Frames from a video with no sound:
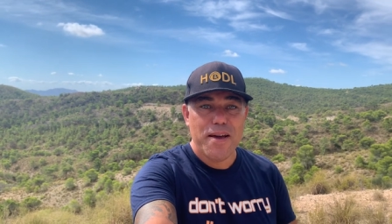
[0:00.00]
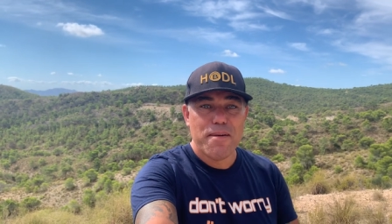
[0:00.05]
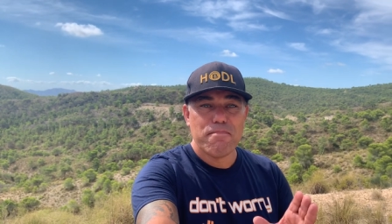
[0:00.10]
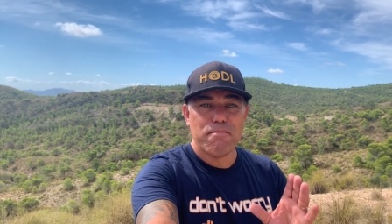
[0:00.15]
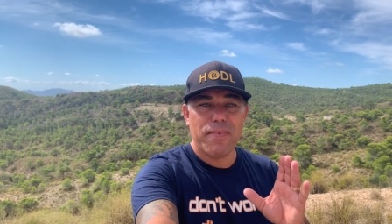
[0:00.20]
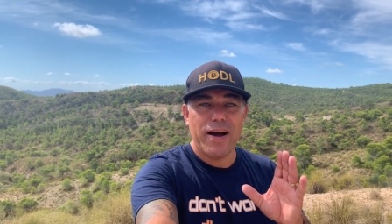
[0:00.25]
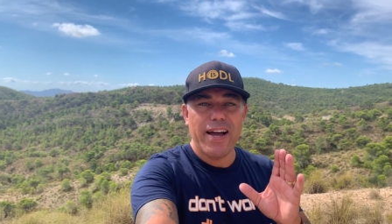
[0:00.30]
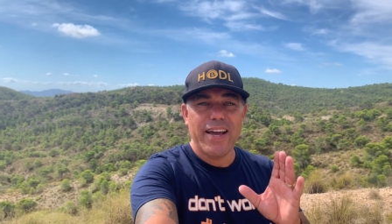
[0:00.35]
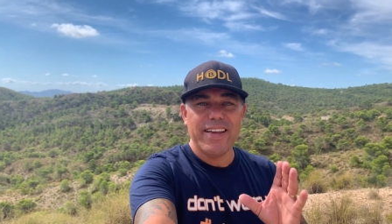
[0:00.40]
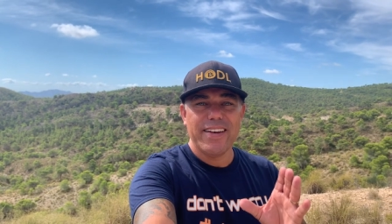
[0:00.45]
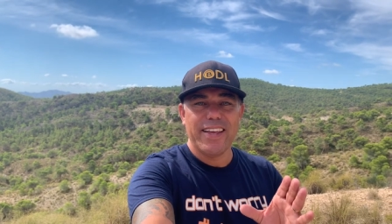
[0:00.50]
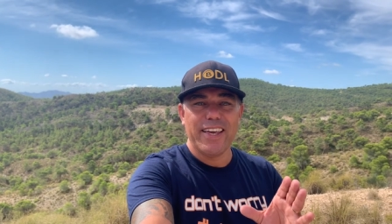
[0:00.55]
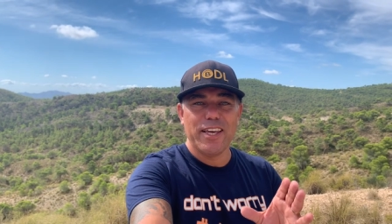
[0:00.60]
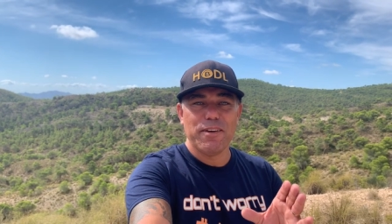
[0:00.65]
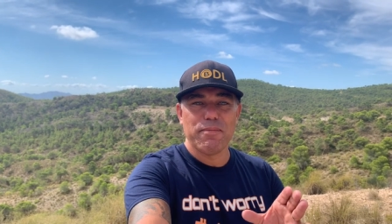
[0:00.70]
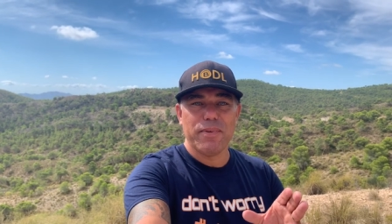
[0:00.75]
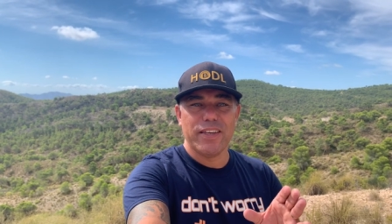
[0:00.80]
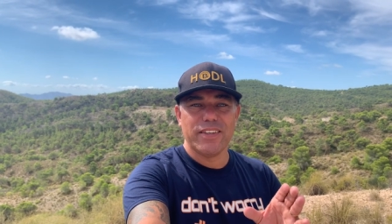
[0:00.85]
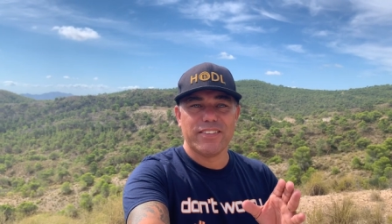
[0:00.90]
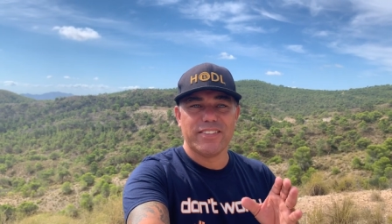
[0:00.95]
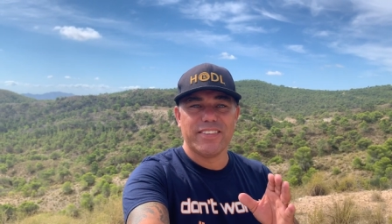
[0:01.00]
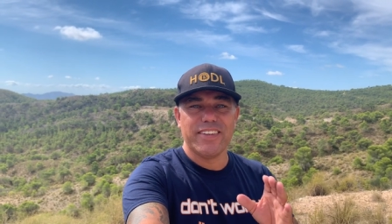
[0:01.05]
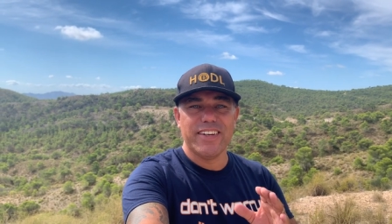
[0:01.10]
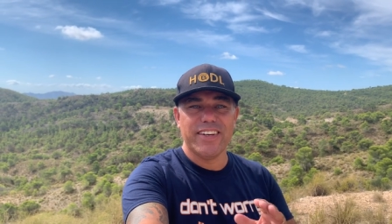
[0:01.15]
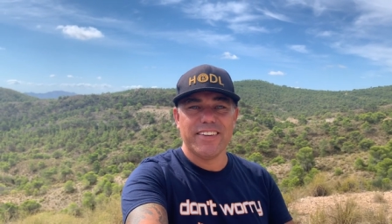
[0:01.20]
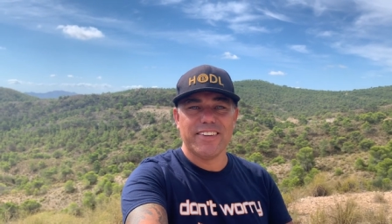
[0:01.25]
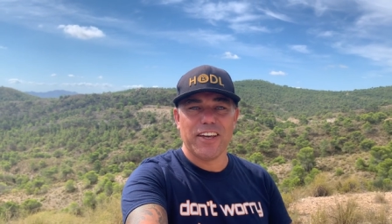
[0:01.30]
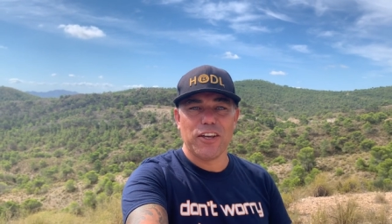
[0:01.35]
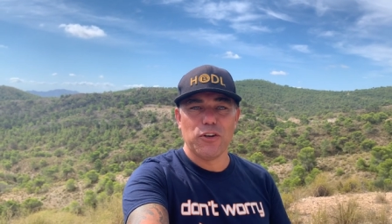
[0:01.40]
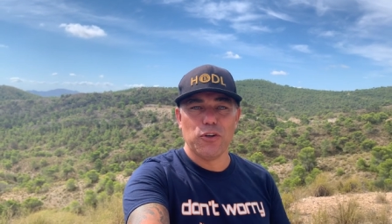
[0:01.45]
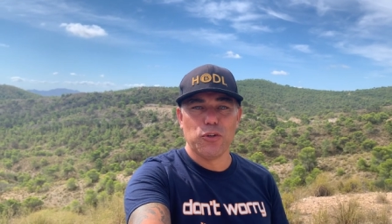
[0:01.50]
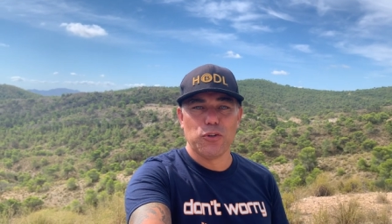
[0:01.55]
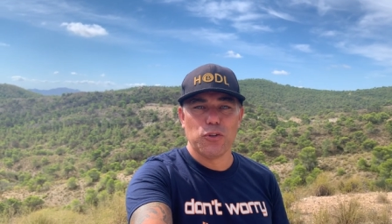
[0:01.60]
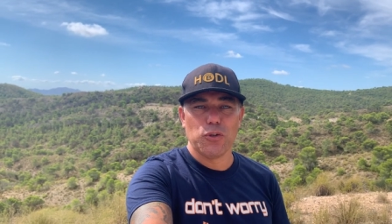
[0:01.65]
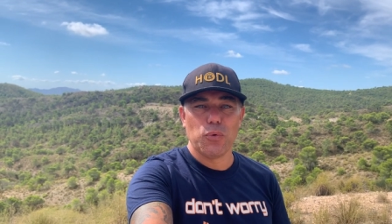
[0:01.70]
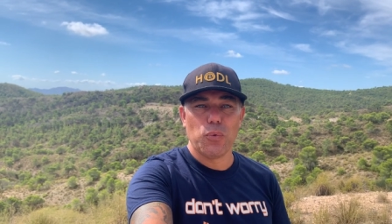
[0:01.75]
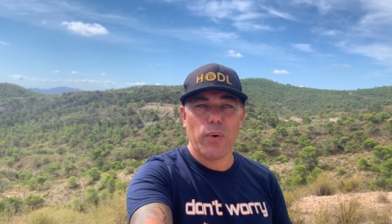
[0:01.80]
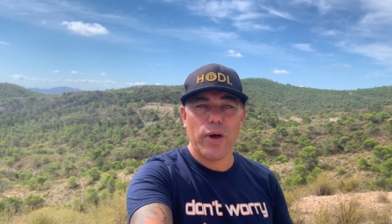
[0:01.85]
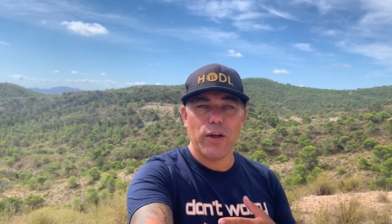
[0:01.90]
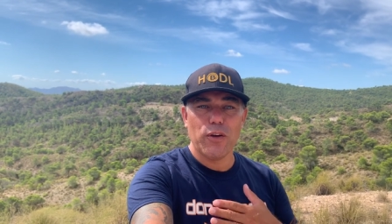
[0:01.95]
My name is Didi Taihuttu.
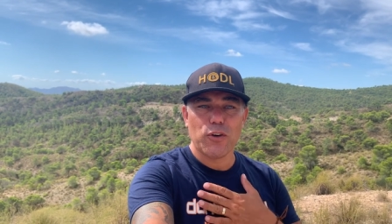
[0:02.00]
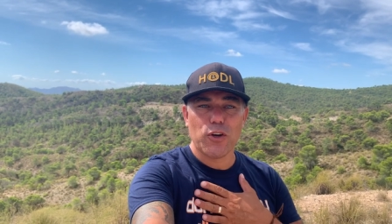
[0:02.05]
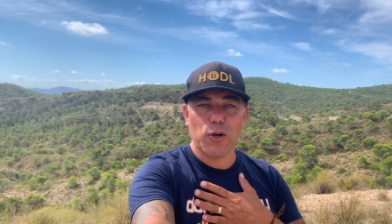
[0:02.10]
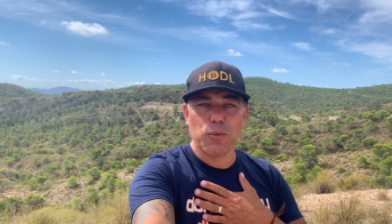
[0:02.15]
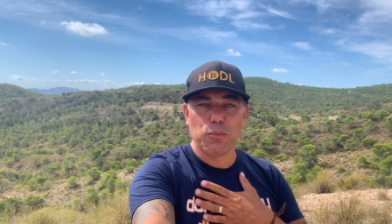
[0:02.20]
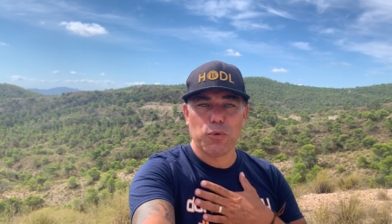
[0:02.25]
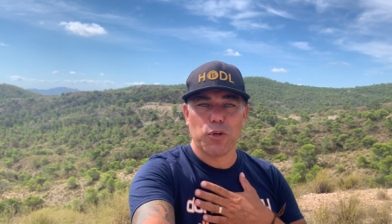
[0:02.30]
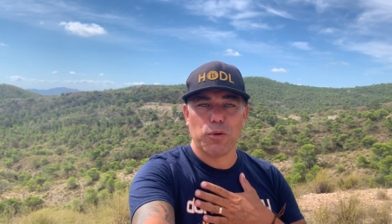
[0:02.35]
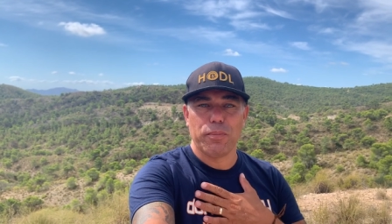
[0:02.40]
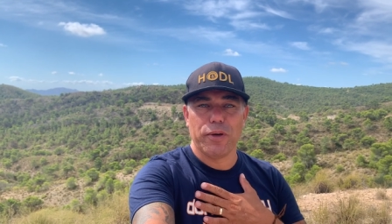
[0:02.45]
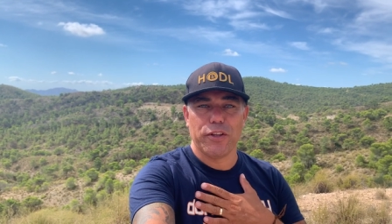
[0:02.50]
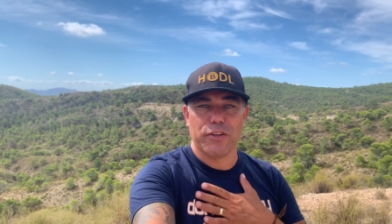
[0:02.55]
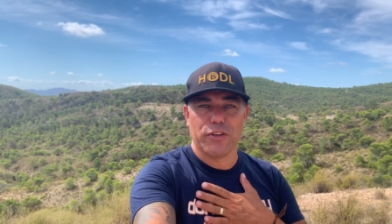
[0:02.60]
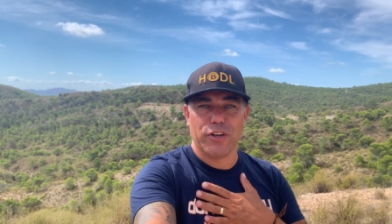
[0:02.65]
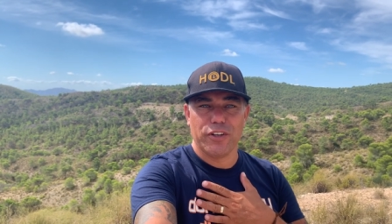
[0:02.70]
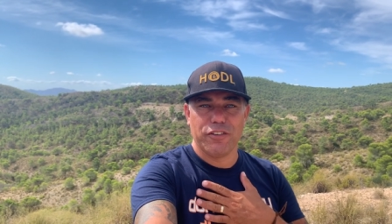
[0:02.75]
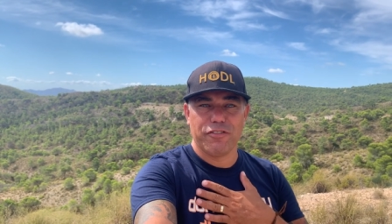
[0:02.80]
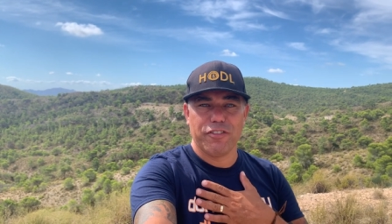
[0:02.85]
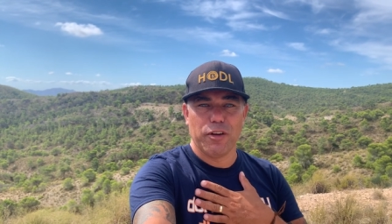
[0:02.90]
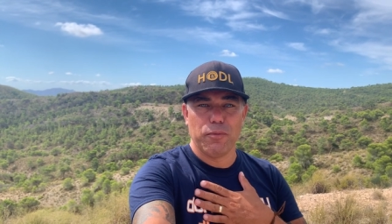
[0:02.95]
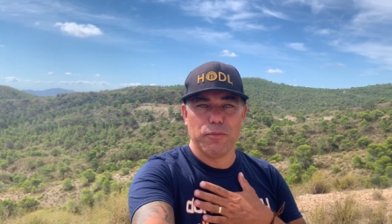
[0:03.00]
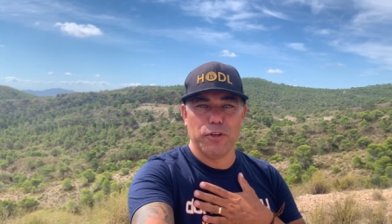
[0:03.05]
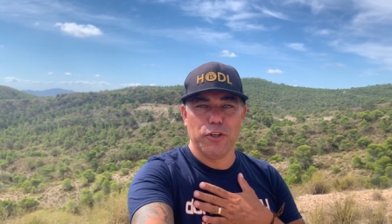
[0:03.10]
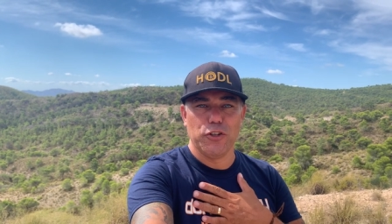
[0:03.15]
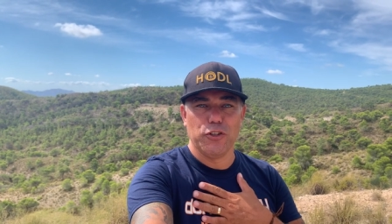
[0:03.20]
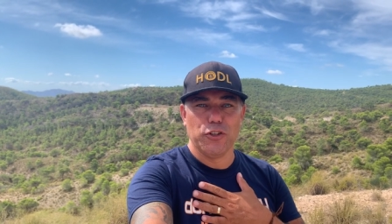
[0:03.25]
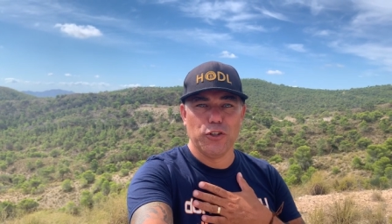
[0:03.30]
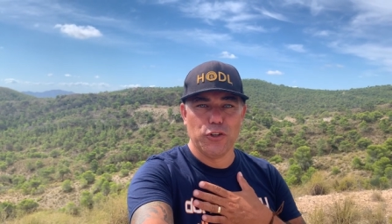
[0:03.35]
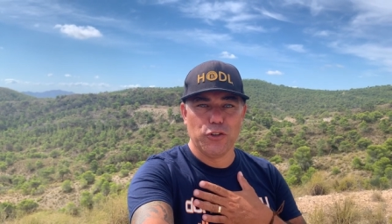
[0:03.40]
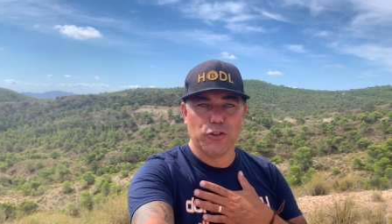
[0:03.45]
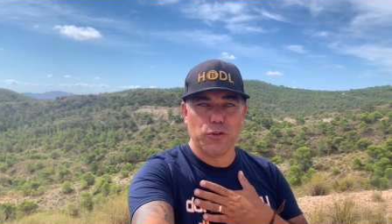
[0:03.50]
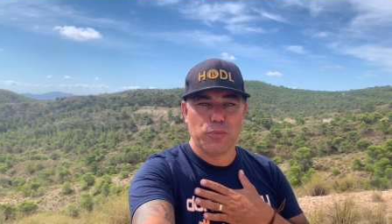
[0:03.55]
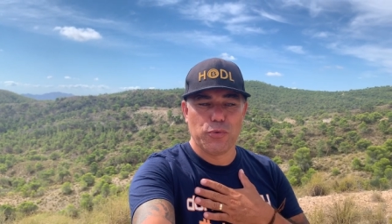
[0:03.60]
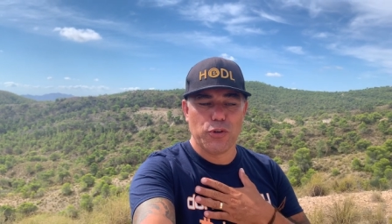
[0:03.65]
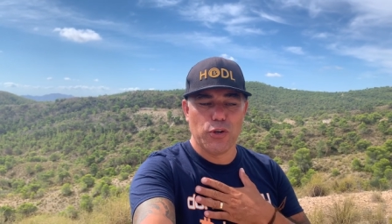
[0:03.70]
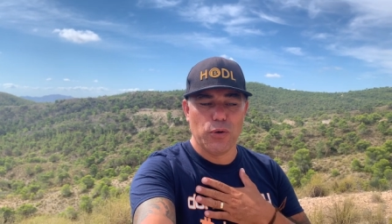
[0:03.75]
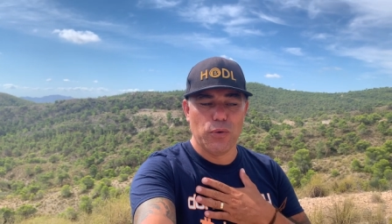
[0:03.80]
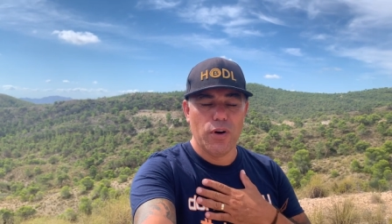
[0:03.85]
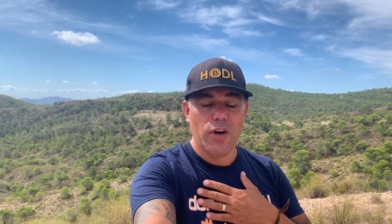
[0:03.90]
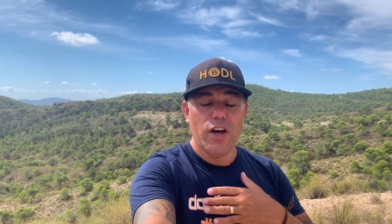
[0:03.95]
Welcome to the Bitcoin Family YouTube
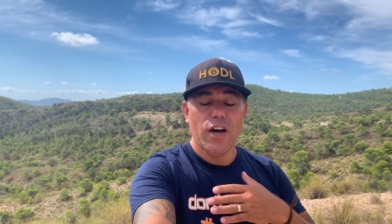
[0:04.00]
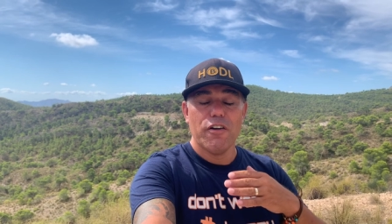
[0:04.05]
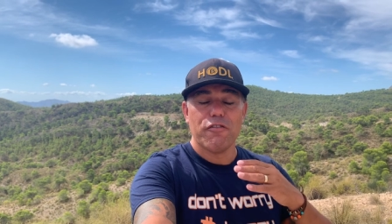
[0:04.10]
show.